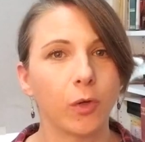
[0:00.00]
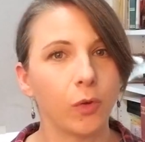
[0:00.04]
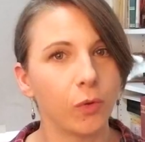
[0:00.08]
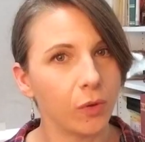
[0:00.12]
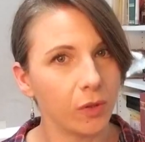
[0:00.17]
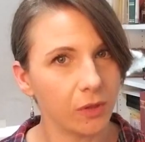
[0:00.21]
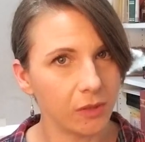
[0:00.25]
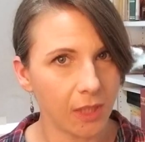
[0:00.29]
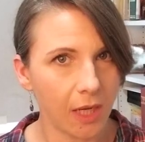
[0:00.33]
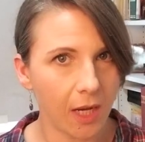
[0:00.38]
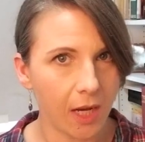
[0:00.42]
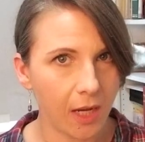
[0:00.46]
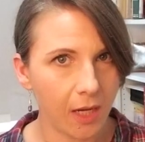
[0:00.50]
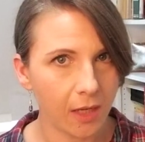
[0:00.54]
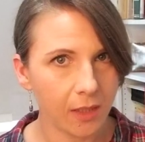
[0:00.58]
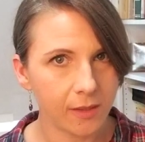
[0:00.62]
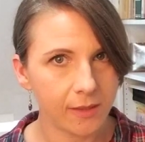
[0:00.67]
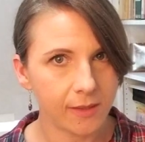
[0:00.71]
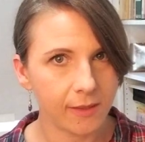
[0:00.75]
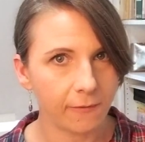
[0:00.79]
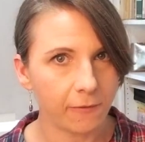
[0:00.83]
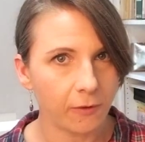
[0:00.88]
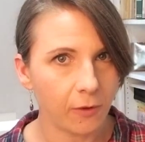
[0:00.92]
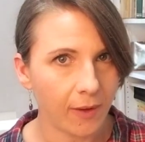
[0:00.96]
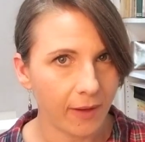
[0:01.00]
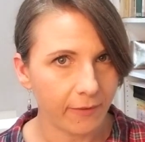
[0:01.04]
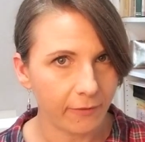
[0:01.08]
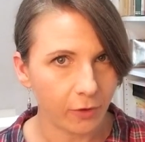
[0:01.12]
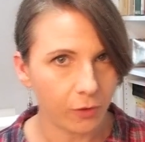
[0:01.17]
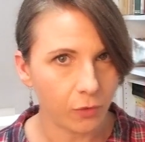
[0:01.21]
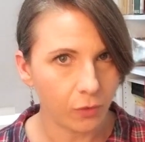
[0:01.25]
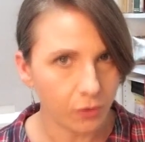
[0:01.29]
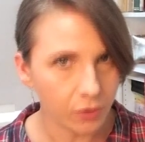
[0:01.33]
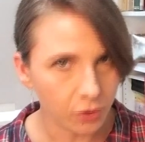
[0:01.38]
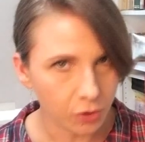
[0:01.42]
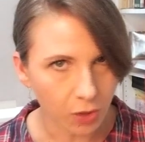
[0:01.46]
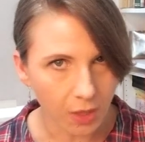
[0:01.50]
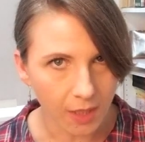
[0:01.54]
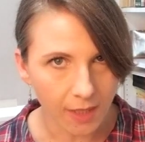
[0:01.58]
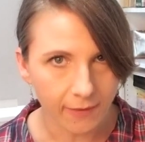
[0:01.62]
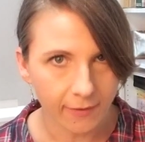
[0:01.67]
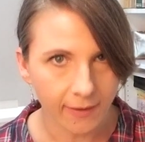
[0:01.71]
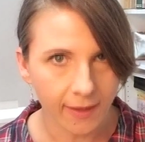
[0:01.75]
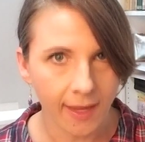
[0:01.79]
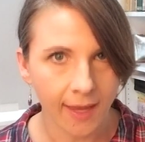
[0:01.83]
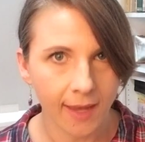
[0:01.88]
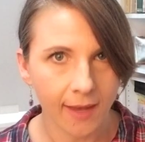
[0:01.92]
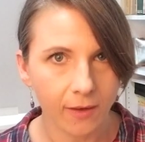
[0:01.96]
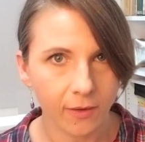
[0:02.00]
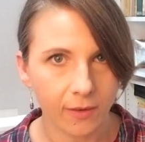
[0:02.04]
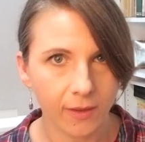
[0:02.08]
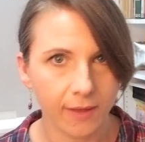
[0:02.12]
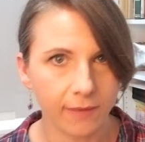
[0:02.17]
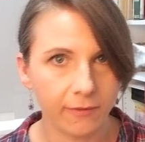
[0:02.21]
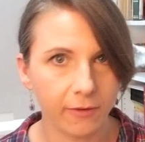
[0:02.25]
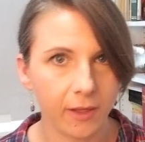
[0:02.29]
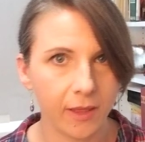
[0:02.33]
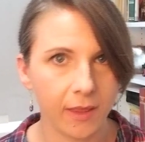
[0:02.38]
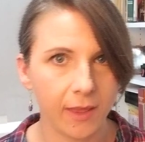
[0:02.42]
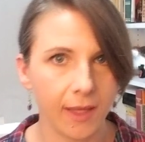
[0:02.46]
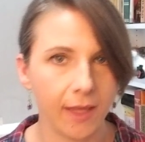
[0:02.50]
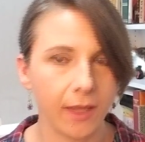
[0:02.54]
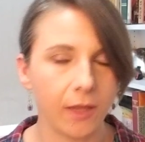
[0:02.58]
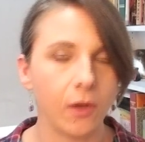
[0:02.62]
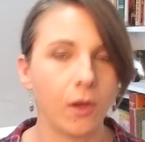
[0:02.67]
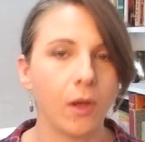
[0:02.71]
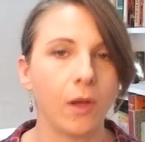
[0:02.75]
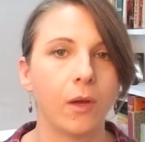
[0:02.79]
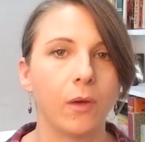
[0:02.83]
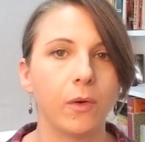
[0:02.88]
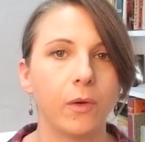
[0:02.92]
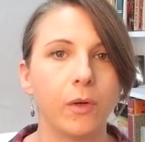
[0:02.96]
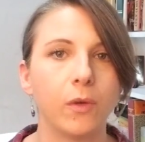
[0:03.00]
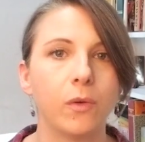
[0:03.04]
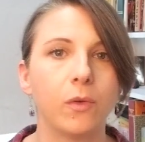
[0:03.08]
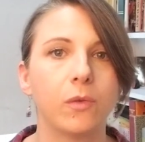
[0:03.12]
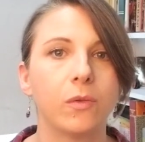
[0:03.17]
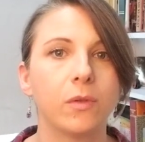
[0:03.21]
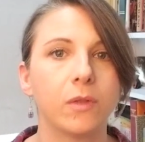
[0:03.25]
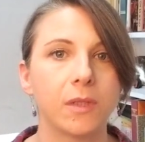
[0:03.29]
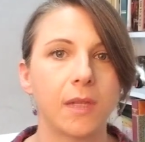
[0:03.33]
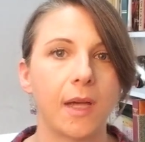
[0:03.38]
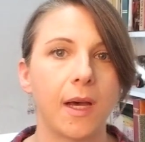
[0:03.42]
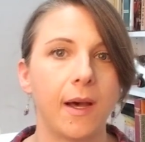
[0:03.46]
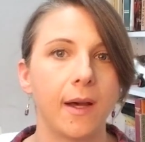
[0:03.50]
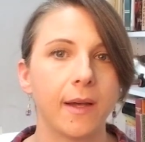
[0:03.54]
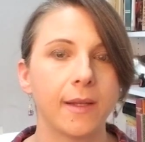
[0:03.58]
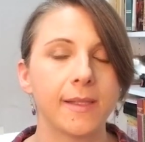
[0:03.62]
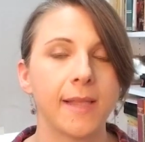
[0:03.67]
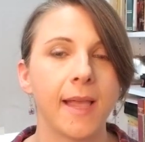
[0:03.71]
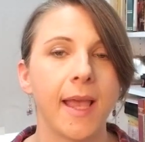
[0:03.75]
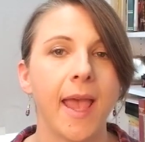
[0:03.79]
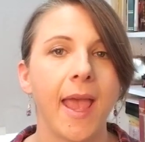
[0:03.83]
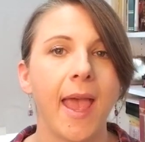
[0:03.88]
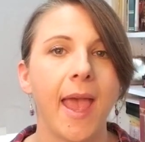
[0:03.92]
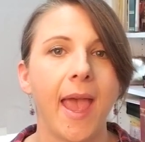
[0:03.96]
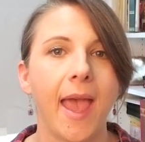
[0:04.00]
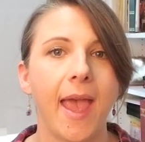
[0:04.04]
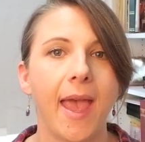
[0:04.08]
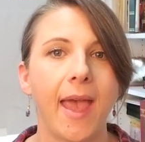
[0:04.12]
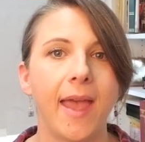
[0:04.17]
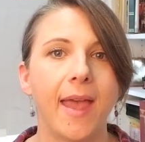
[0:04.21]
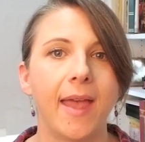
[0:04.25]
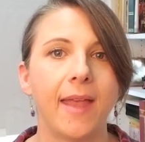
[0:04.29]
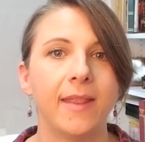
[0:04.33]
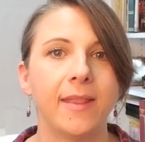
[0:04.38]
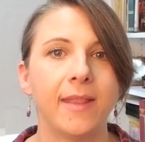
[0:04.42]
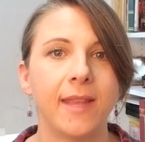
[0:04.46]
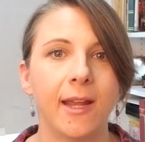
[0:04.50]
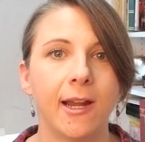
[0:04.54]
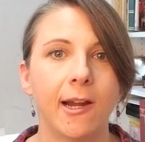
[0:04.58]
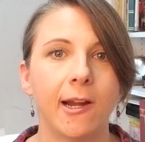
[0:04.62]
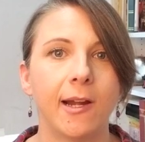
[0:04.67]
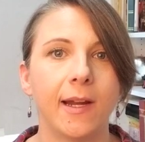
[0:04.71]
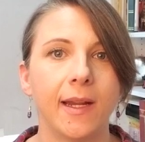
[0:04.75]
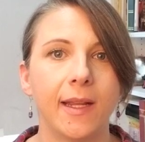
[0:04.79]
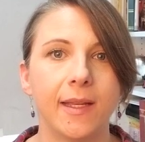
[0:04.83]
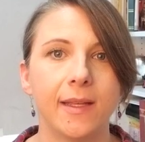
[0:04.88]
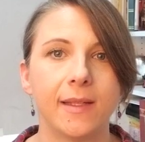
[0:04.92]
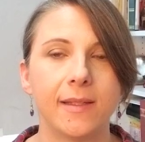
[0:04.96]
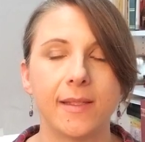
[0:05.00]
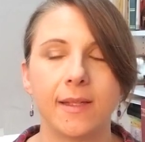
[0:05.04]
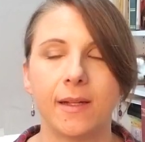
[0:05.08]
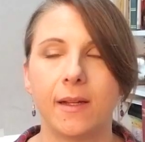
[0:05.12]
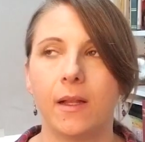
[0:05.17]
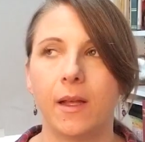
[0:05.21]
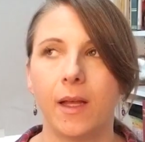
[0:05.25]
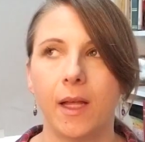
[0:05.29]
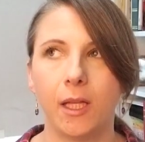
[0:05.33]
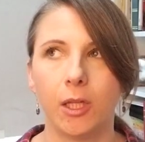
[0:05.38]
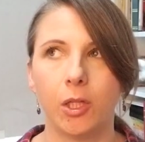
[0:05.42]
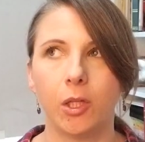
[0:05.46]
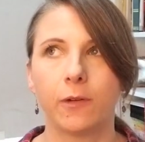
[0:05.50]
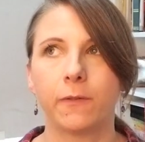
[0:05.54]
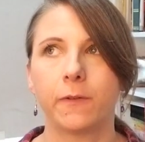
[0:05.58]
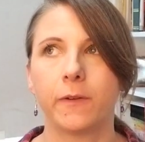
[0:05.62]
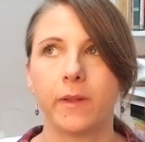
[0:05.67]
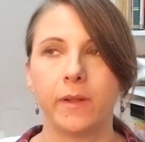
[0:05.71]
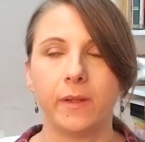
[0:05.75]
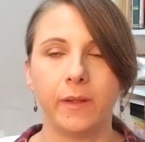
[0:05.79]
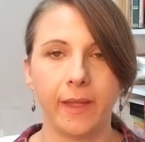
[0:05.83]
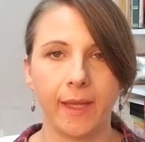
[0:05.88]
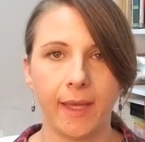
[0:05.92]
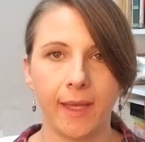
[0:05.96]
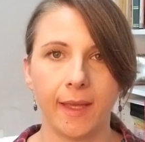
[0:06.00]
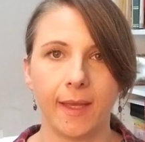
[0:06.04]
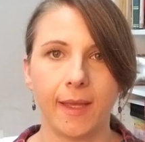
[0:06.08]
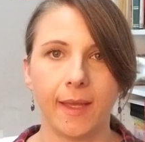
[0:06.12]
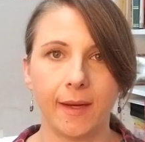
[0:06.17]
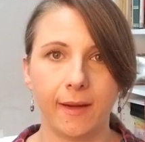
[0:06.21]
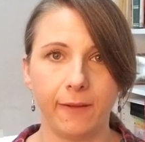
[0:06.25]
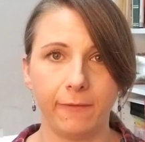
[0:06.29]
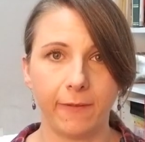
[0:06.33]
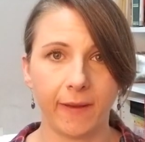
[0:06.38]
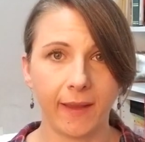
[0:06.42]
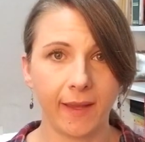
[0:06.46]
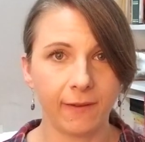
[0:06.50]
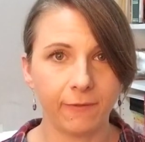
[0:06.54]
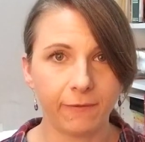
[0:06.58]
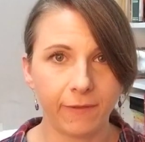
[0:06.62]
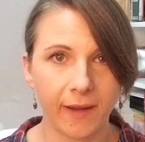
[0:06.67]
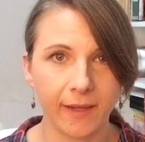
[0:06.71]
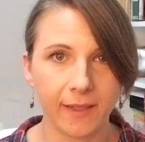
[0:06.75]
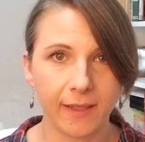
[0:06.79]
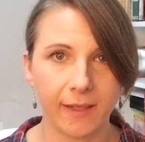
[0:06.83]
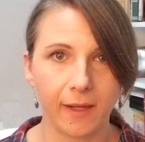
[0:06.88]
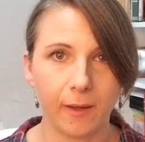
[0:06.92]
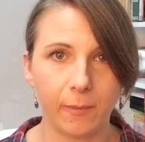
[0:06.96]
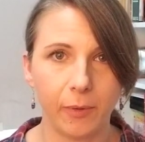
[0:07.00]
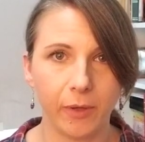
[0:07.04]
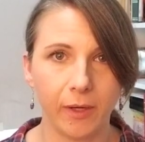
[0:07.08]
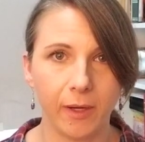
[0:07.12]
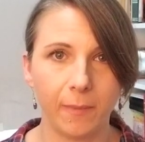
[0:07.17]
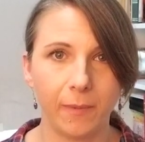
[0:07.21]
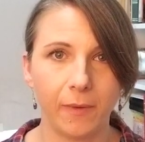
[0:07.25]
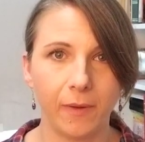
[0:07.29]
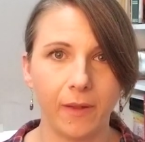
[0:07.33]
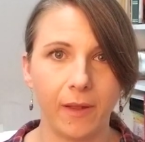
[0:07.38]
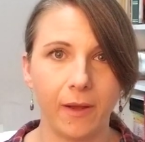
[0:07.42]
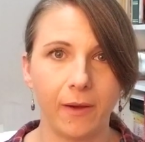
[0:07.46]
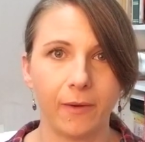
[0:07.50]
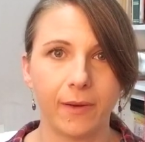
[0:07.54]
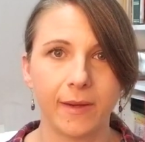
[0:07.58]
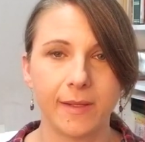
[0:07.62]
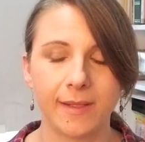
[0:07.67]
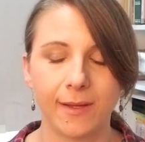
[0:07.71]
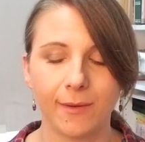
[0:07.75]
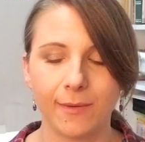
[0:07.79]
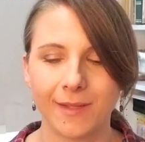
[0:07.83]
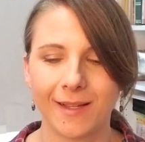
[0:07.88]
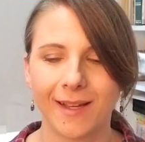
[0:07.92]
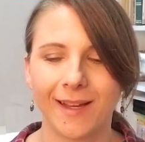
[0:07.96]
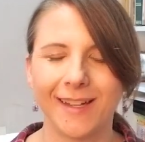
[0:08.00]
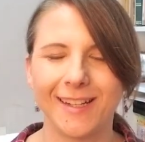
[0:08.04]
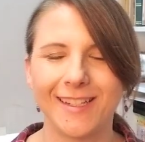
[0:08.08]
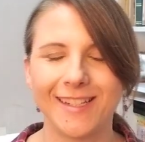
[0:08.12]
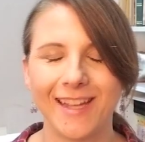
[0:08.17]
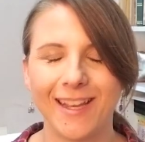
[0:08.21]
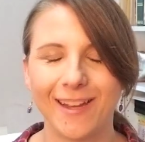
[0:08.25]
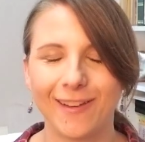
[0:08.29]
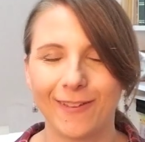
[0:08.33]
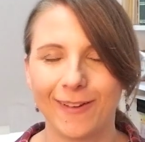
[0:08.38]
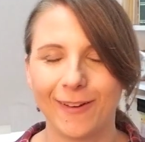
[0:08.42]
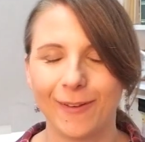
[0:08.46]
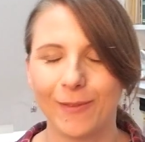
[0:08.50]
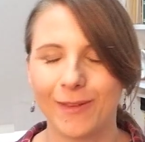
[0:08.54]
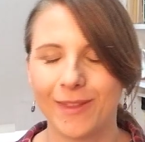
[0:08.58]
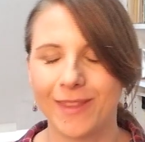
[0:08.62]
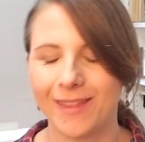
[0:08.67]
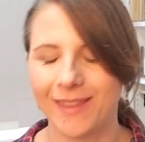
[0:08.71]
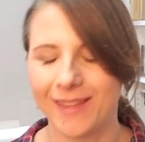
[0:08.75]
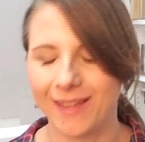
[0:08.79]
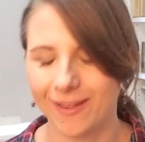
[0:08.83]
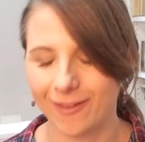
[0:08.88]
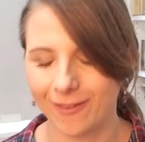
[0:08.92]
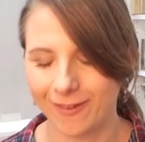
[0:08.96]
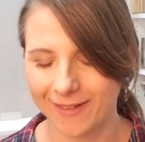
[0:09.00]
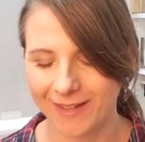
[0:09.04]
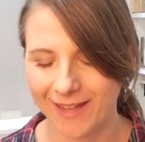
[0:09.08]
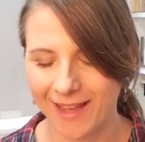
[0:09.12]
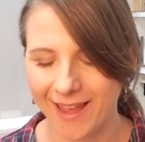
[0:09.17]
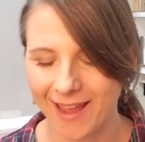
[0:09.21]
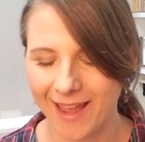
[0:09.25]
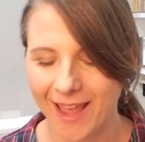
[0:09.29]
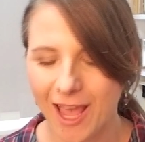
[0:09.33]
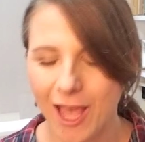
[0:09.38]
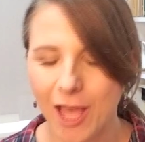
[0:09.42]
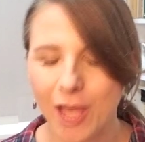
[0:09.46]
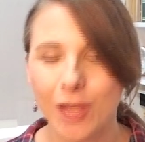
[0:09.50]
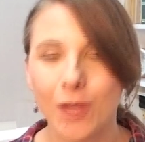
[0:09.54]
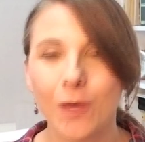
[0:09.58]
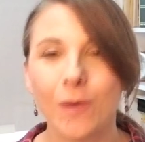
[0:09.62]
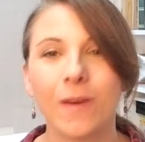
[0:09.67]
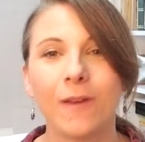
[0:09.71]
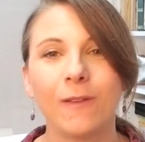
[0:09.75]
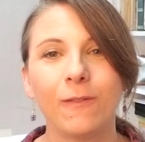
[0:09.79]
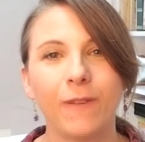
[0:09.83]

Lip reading: your Google Docs, if you have a Google Drive account and everything, you can go to Google Docs and there is, and I'll look for the link, and if I can find it, I'll put it below because I was kind of tinkering with it the other day.